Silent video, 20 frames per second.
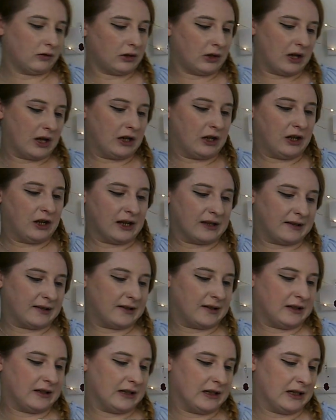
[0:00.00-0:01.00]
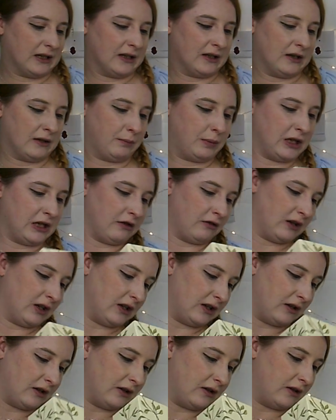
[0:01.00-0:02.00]
And you get to sit in a
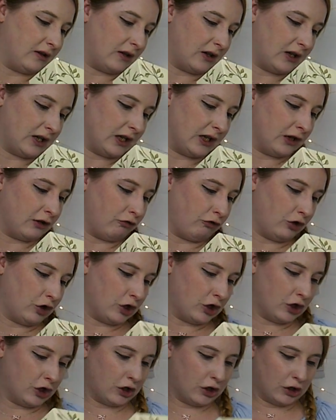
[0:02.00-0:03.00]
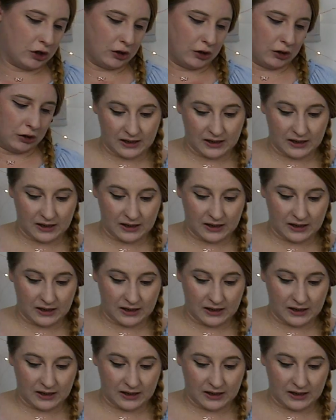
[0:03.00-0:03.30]
period dining room.